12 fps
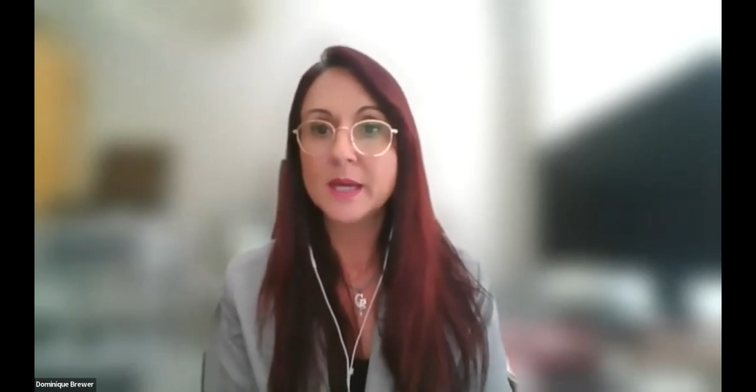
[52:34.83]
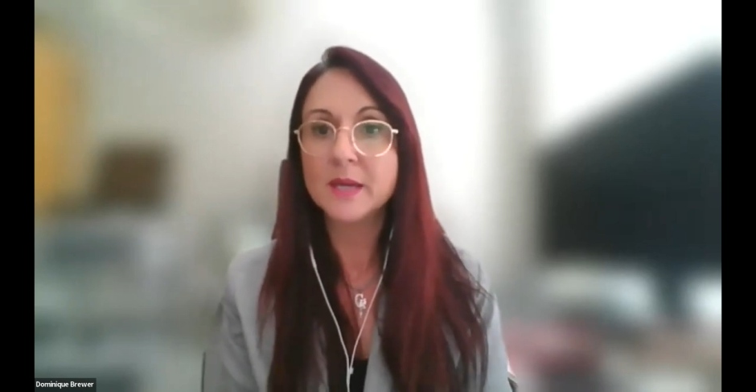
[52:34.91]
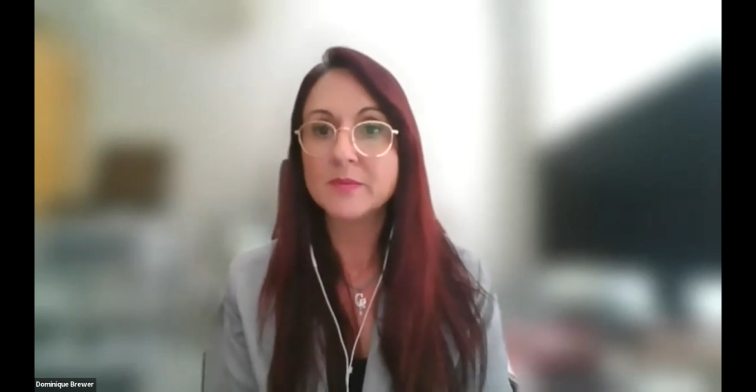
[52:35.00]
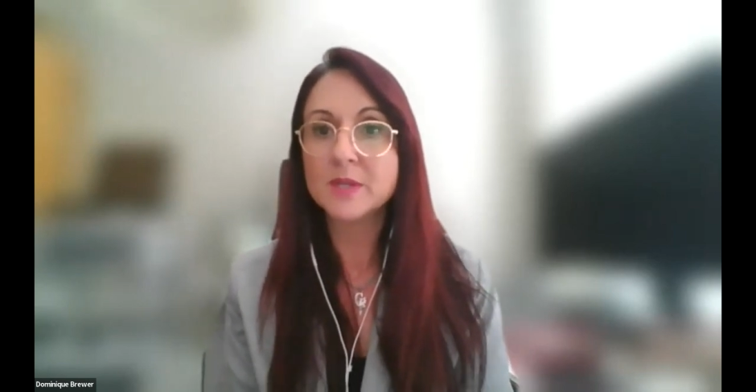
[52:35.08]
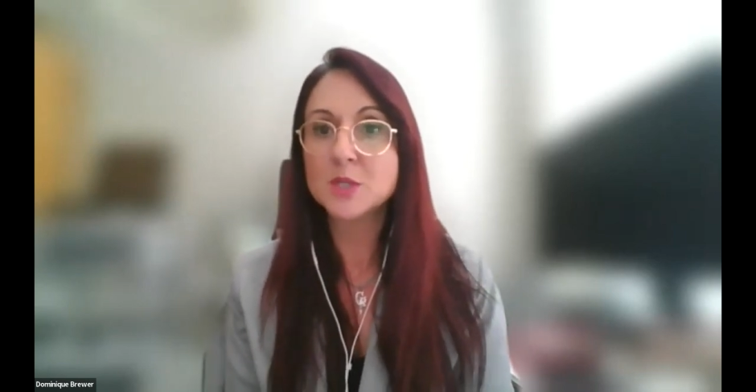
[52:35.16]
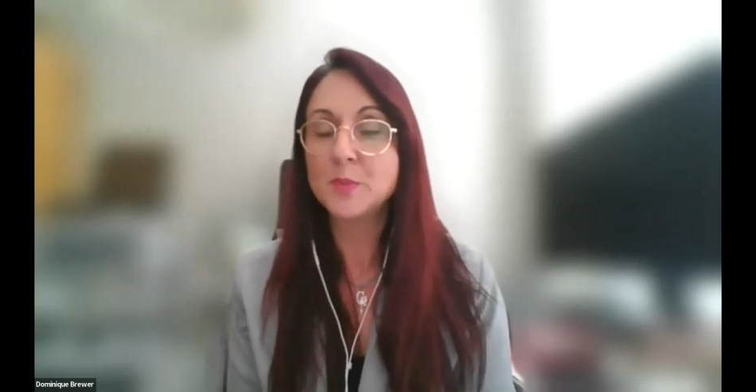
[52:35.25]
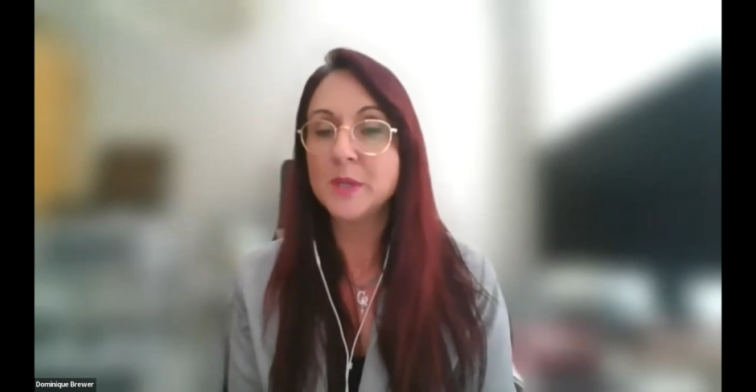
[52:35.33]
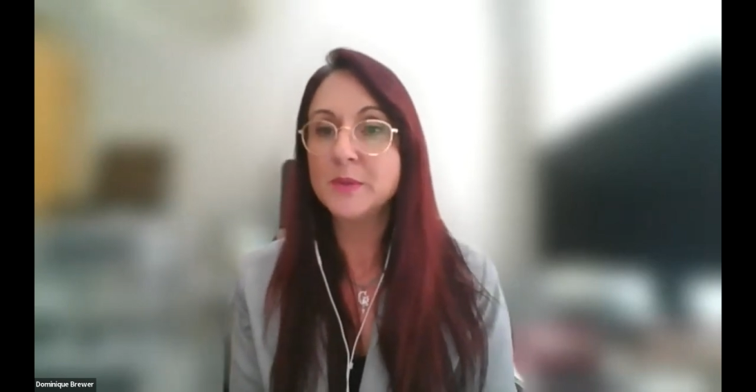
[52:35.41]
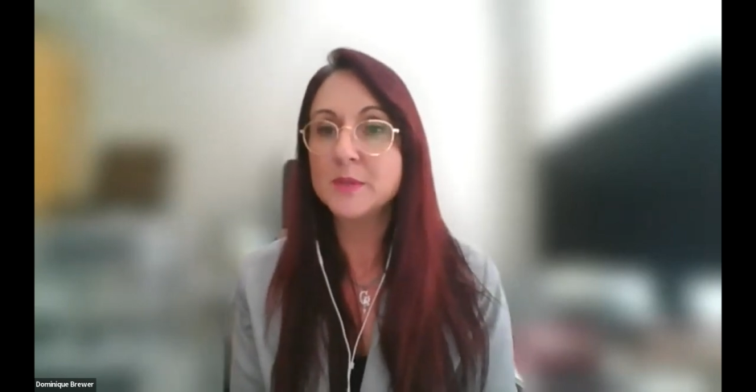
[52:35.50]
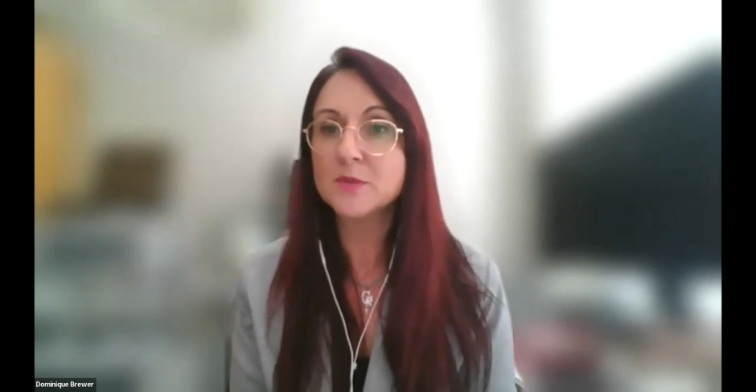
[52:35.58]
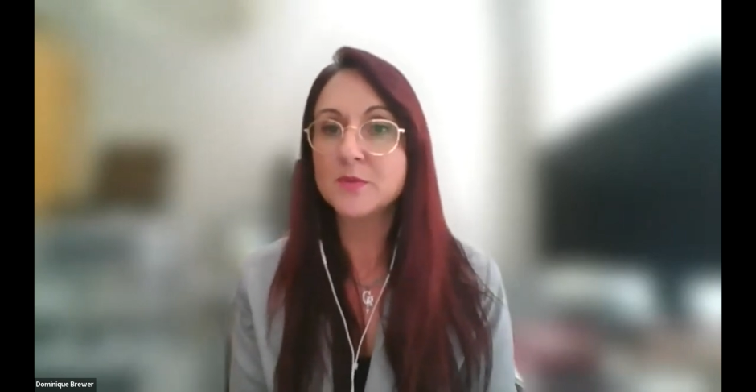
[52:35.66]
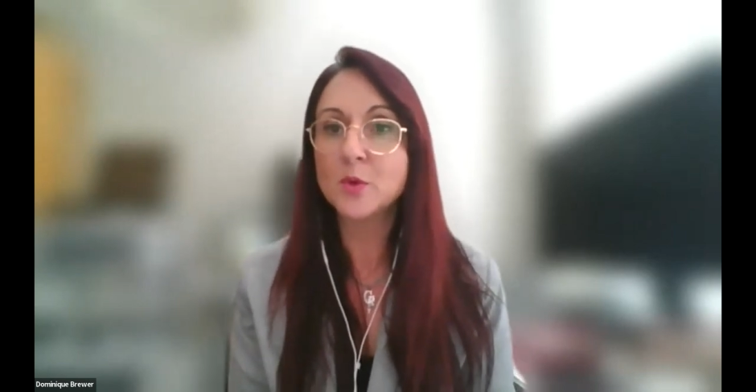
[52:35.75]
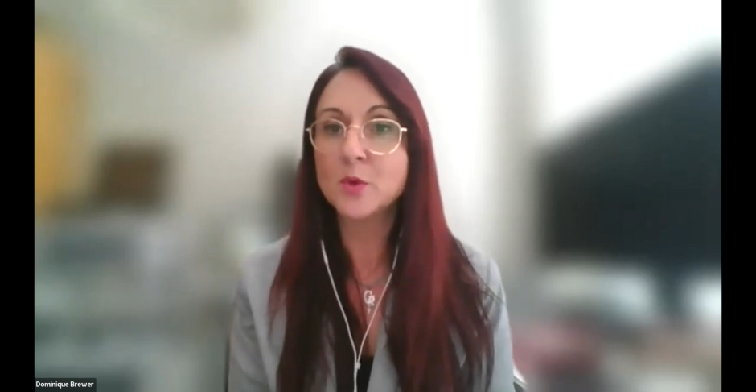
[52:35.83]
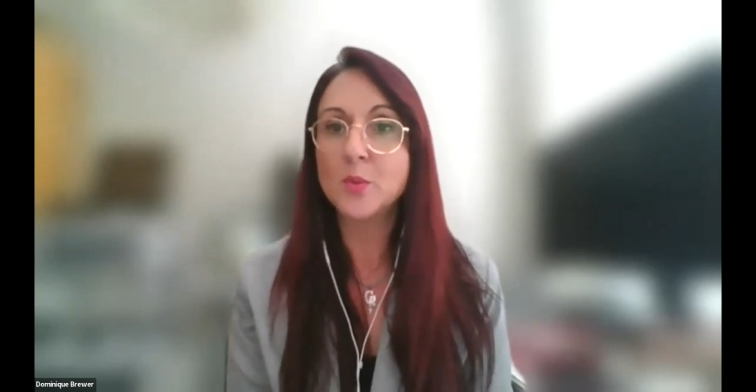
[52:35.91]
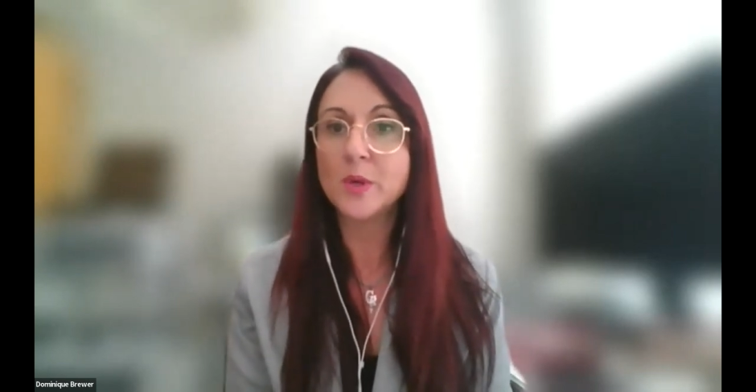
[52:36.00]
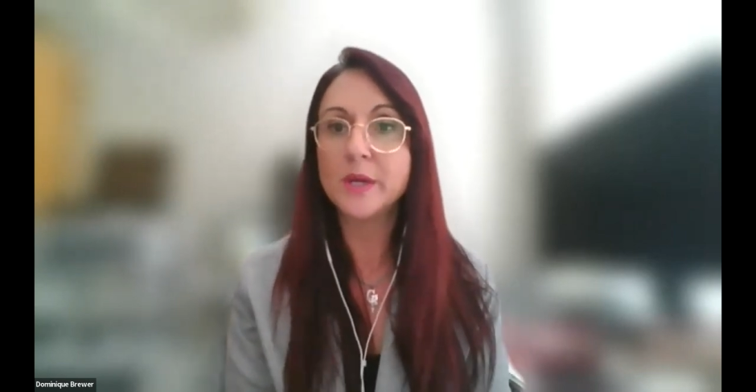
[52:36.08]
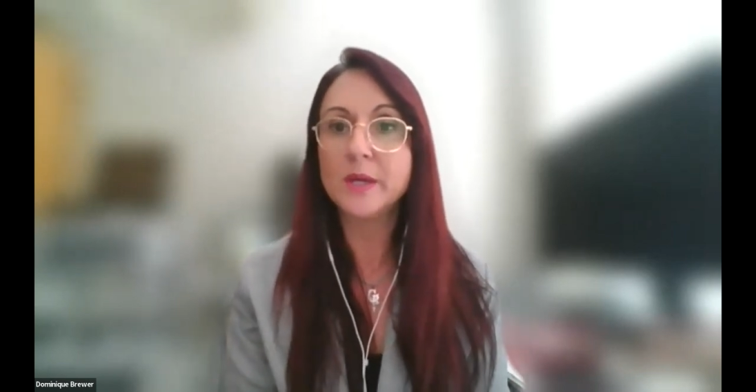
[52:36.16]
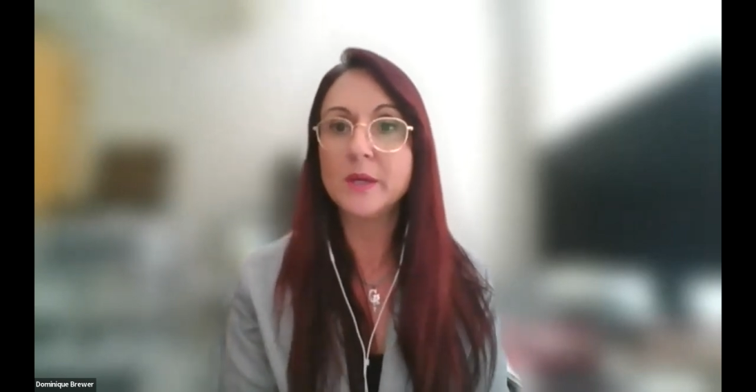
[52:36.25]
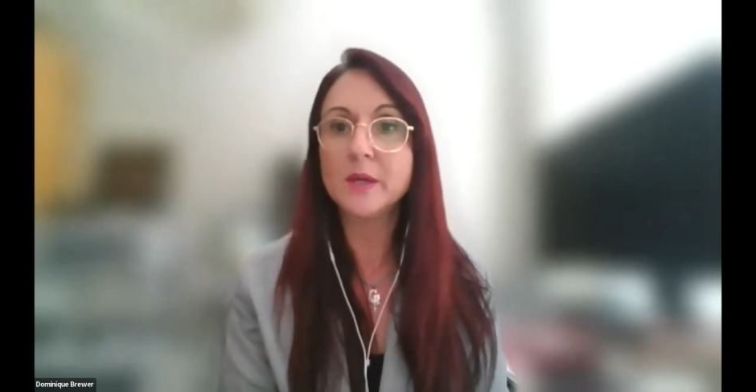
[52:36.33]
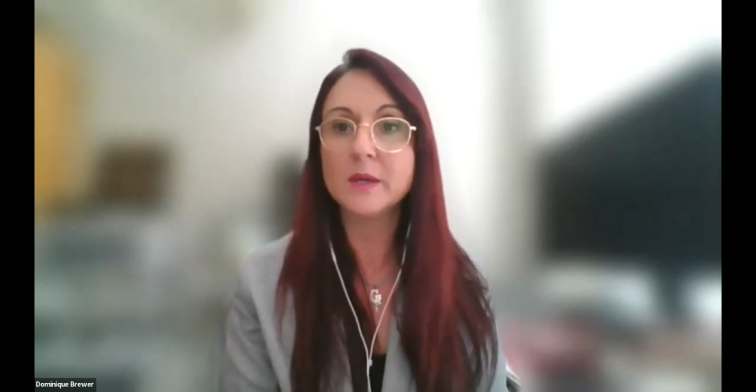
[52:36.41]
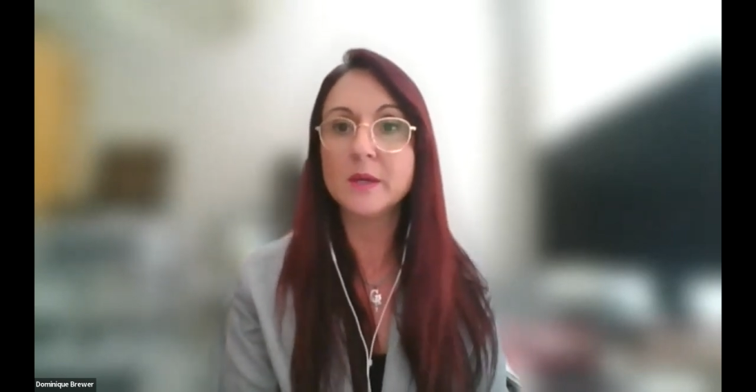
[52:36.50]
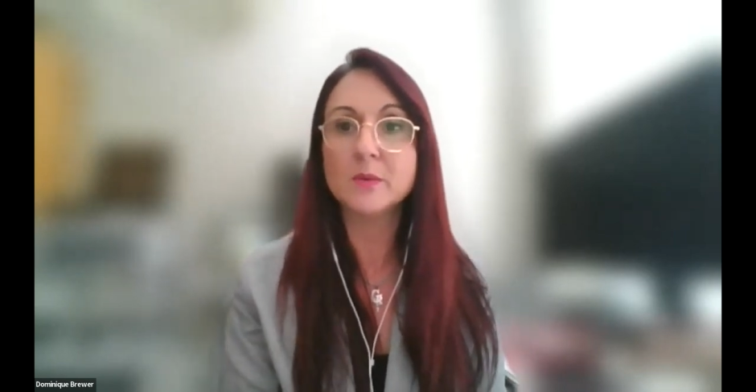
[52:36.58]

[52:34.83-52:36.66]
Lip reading: I have experienced Forbrain